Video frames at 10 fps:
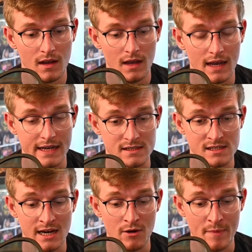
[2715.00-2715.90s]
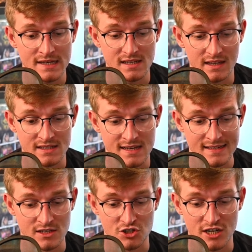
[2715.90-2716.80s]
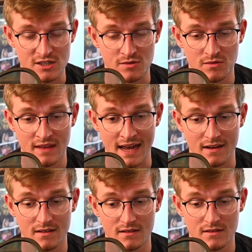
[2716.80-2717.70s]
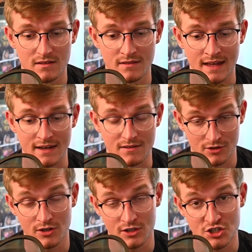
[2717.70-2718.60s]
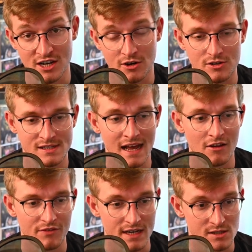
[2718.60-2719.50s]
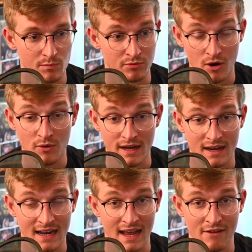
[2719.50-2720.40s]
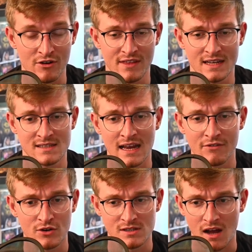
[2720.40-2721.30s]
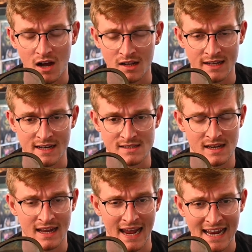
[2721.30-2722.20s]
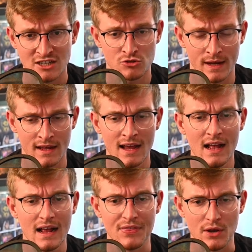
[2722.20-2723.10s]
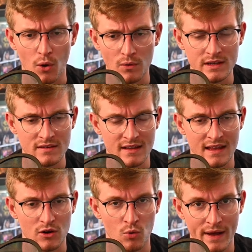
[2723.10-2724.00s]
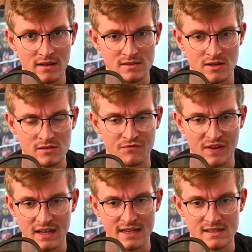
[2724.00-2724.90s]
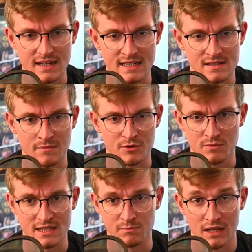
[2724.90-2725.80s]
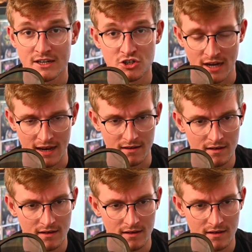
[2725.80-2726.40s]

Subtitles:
And Syrah basically says that that she herself is broken and everything inside of her is ugliness and hatred, and the only thing that quells those feelings is bloodshed.